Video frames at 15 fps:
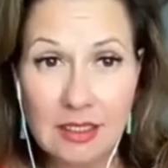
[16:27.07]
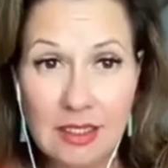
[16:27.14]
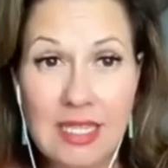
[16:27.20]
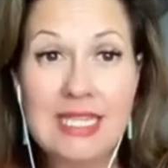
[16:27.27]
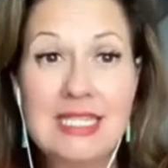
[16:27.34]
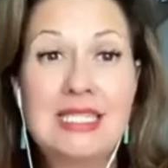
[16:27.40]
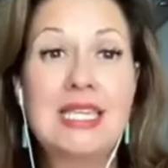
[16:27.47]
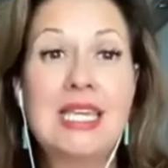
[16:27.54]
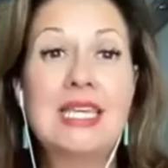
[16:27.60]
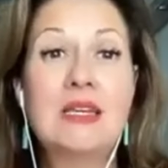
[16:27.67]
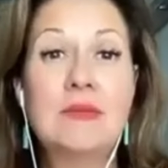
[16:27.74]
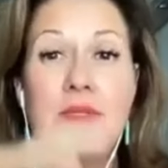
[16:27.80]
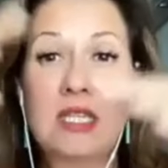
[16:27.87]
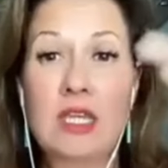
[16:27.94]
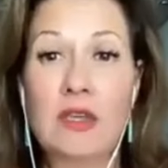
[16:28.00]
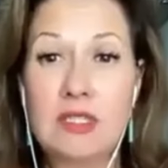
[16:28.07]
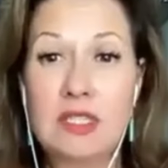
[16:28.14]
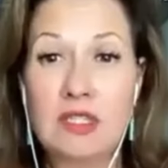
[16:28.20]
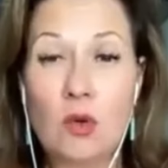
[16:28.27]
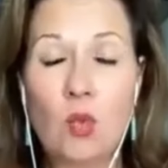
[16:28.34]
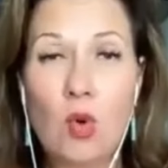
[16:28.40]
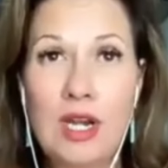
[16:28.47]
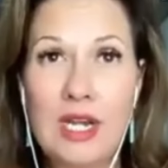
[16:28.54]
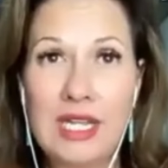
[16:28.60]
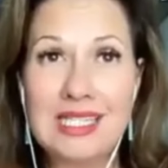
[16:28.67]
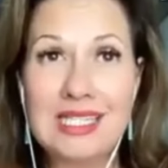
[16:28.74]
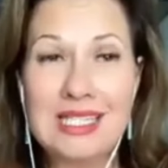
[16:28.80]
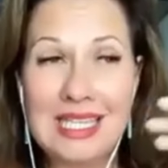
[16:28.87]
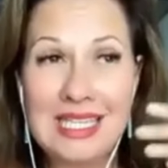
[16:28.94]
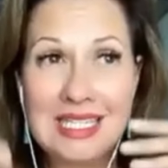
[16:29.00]
They see themselves in the
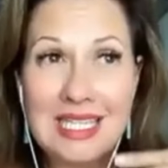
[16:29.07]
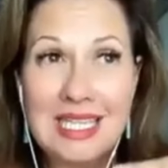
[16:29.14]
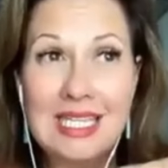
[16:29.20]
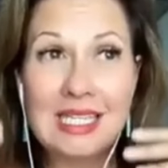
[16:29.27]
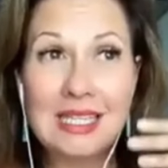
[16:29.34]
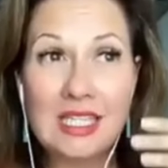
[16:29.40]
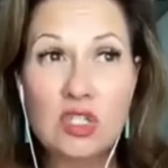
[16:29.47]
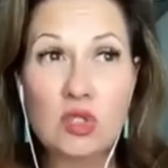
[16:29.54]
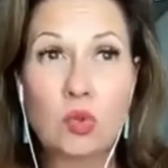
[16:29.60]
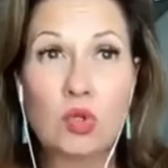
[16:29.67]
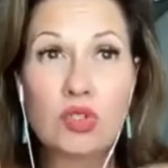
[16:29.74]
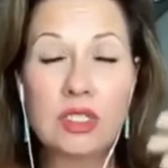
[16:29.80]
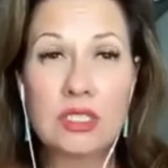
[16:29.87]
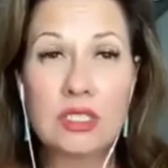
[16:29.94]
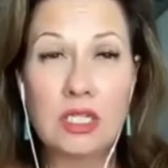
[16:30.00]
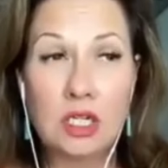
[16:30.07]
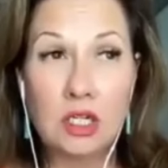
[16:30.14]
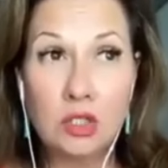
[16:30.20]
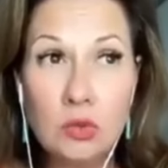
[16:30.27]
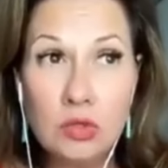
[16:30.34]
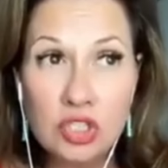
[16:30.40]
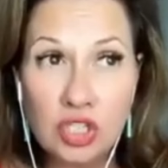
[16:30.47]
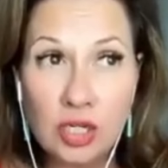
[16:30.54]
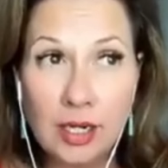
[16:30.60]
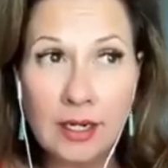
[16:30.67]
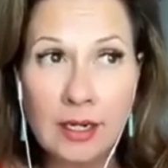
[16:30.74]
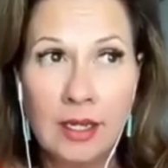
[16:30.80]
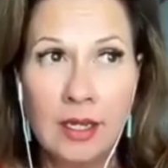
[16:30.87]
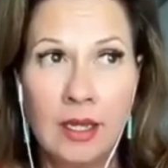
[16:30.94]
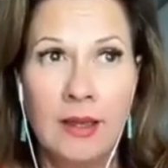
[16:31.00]
oneness. They see that this world is an
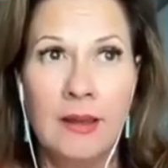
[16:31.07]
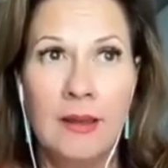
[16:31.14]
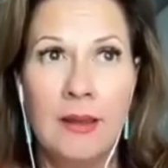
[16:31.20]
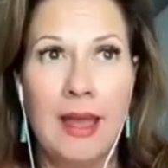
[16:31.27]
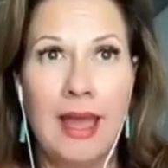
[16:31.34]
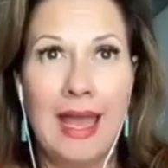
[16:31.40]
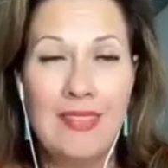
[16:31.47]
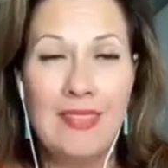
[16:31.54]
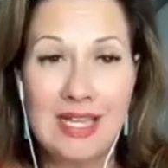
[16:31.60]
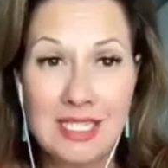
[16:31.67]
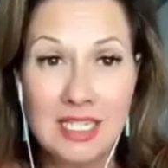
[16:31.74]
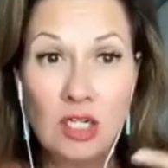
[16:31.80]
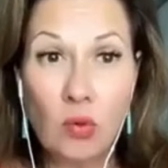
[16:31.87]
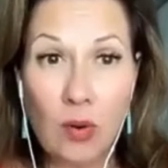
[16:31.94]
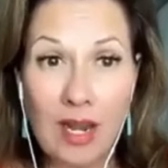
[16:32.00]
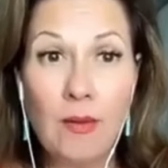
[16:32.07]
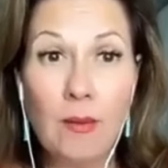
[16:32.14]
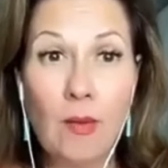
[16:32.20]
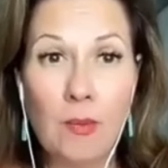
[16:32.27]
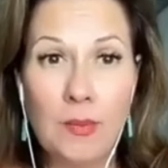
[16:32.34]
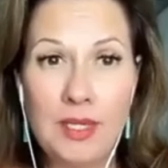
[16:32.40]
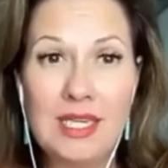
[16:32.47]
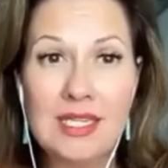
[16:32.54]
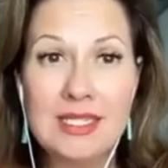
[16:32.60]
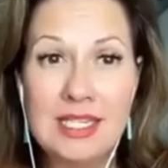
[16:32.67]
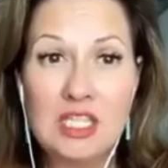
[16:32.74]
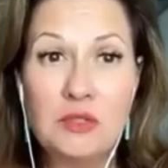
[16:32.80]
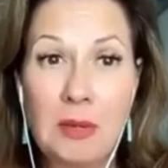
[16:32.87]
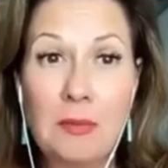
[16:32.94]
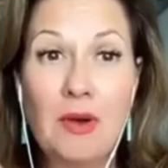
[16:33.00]
illusion. And that's incredible because
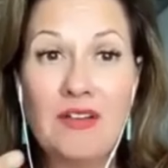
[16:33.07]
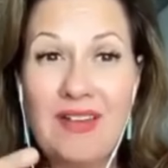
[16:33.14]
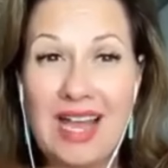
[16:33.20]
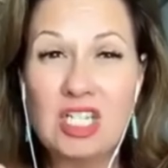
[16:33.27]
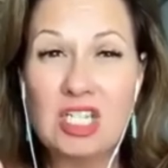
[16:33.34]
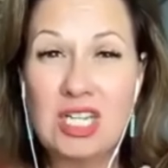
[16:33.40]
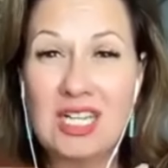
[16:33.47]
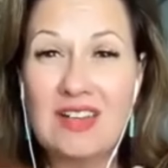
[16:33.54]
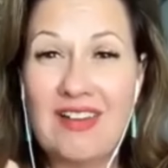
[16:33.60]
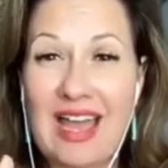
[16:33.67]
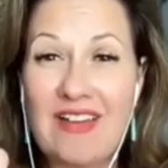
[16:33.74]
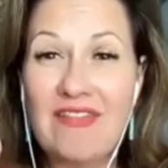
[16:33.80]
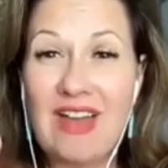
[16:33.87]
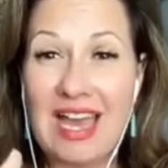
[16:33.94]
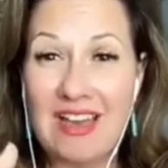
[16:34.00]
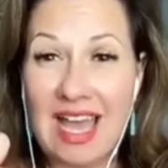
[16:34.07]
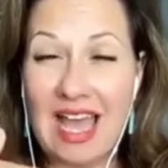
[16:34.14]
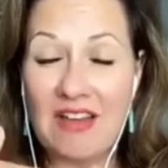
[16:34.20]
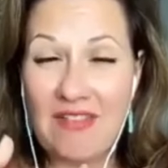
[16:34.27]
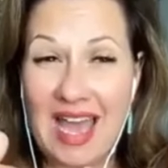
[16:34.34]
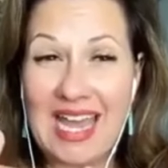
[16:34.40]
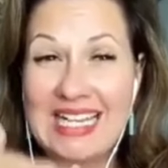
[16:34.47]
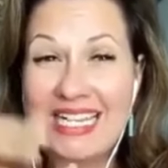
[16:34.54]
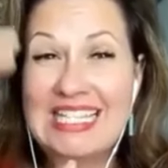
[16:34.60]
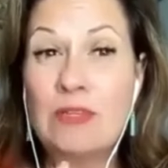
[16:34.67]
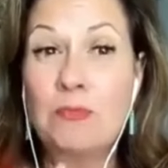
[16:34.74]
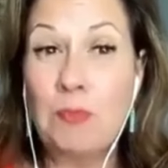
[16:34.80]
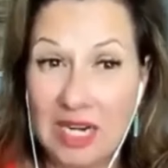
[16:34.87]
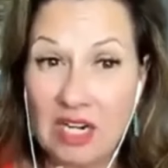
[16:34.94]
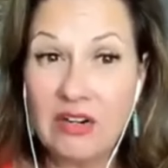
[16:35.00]
these people have actually have had
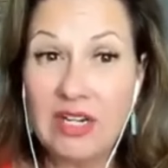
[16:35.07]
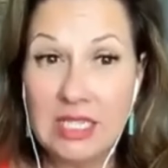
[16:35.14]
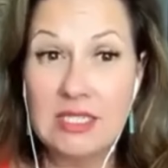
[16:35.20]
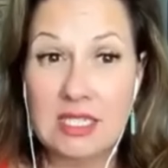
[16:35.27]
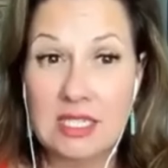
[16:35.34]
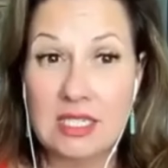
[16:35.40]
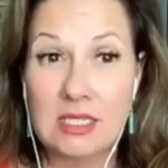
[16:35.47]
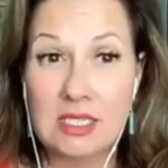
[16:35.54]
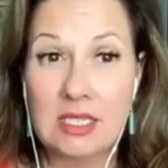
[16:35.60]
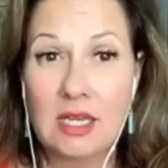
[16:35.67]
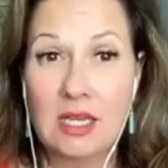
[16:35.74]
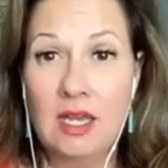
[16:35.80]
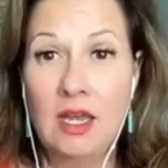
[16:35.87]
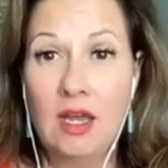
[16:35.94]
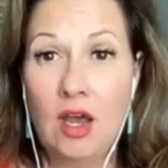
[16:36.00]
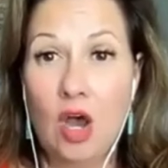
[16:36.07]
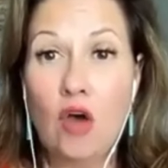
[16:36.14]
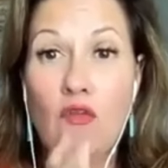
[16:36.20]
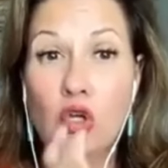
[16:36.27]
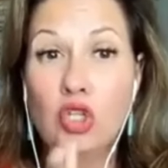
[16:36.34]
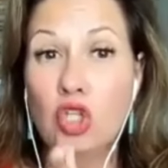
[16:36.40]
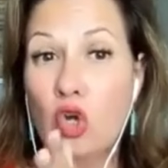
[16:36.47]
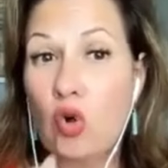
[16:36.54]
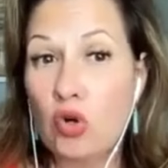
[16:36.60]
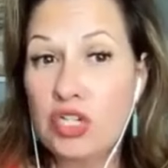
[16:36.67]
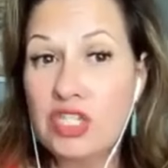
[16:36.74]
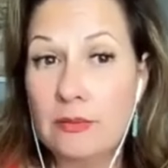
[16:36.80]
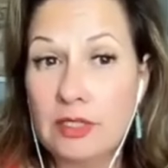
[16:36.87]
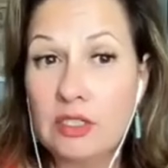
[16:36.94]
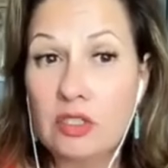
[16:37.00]
experiences of what the
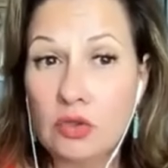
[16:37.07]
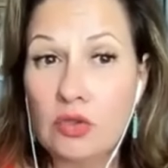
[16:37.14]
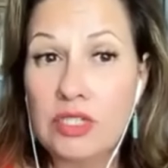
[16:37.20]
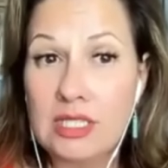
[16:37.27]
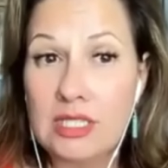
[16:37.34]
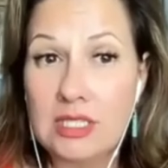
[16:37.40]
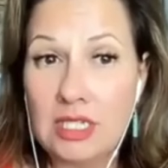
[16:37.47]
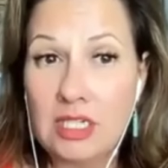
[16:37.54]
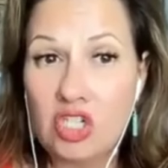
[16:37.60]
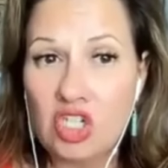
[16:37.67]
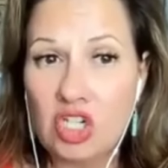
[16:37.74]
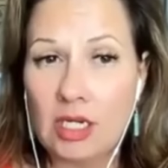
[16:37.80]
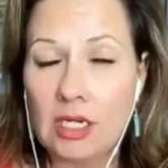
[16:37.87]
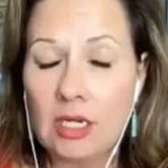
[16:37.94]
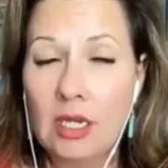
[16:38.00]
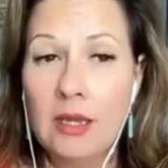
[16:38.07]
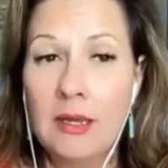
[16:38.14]
Course in Miracles is teaching.